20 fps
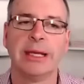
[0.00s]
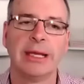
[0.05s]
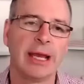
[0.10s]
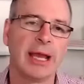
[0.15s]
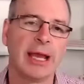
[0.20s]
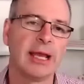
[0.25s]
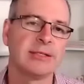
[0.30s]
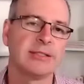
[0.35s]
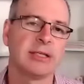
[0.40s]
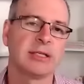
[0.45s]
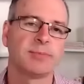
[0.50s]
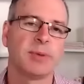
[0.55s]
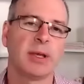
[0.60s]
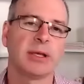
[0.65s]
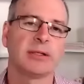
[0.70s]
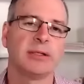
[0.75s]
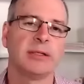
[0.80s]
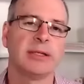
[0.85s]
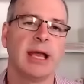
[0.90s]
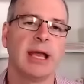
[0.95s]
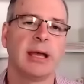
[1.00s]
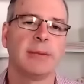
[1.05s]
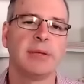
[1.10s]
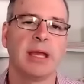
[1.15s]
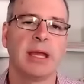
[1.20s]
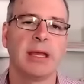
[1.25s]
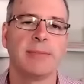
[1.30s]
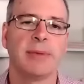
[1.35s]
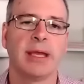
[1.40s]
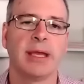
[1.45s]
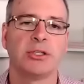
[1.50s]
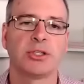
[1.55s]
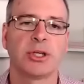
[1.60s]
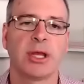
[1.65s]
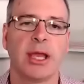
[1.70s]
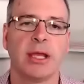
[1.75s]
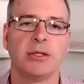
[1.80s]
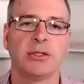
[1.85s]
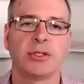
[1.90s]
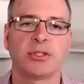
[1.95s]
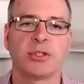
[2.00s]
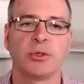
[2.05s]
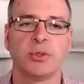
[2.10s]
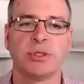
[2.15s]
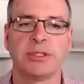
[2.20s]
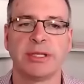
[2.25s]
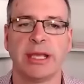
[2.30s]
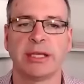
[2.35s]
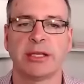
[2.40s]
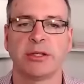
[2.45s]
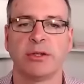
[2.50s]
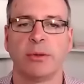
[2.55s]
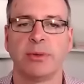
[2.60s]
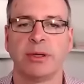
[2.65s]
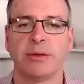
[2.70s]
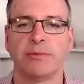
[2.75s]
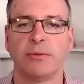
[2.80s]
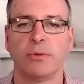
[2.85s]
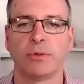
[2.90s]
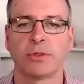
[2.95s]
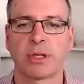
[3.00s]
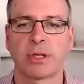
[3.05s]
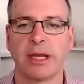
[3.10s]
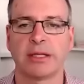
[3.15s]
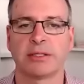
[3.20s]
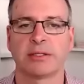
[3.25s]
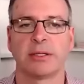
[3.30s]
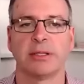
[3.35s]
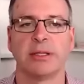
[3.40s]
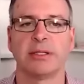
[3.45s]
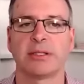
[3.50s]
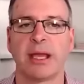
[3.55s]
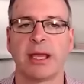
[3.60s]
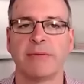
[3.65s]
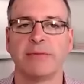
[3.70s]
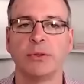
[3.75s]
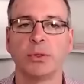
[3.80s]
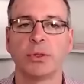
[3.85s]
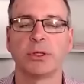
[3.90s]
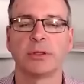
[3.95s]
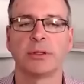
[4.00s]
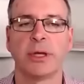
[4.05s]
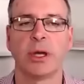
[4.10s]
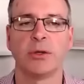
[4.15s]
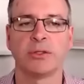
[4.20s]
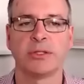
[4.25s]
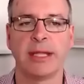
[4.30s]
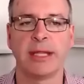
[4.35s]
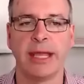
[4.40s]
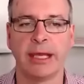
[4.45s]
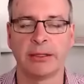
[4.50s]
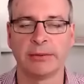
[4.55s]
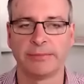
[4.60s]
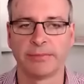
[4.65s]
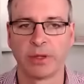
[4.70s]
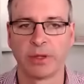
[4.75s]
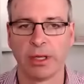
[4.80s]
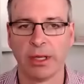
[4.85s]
As expected, the RBA made changes to its economic forecast. So let's have a look at those now.